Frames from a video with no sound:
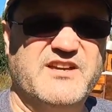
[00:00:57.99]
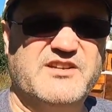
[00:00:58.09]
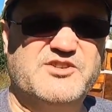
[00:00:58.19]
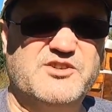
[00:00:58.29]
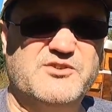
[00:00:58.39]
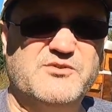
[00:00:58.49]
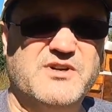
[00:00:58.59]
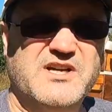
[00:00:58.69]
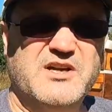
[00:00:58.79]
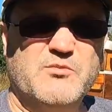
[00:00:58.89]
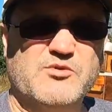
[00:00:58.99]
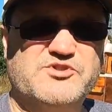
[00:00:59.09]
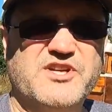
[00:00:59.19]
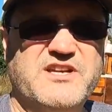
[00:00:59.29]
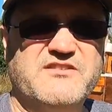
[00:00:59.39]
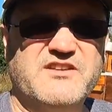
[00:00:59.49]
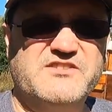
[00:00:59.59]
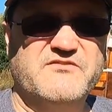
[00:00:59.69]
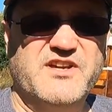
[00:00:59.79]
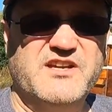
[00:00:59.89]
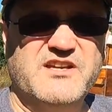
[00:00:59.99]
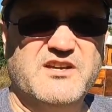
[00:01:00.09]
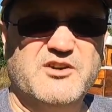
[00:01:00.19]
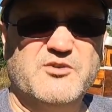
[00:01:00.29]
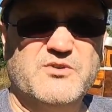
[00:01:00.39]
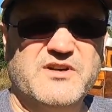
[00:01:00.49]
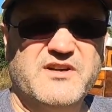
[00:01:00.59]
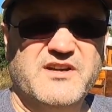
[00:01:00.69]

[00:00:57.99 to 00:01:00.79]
that you will see in this video